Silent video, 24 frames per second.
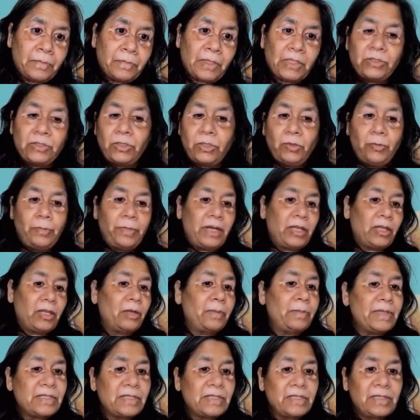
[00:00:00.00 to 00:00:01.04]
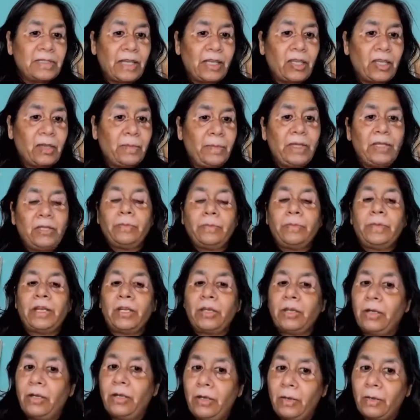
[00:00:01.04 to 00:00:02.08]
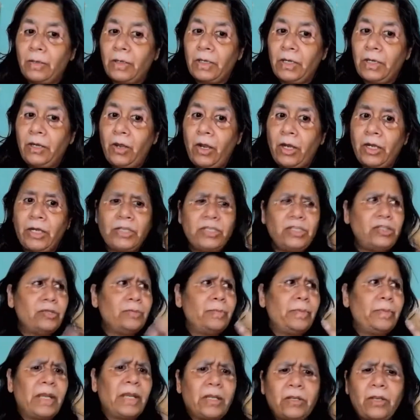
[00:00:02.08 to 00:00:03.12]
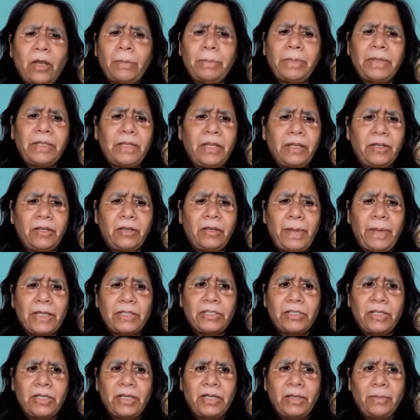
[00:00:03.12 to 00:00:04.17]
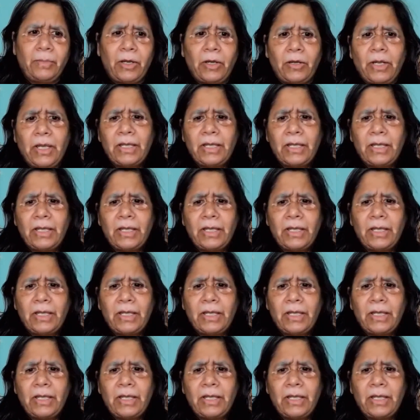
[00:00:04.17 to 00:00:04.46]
So you bring your business acumen, you bring your local knowledge, you bring a topic that you're passionate about,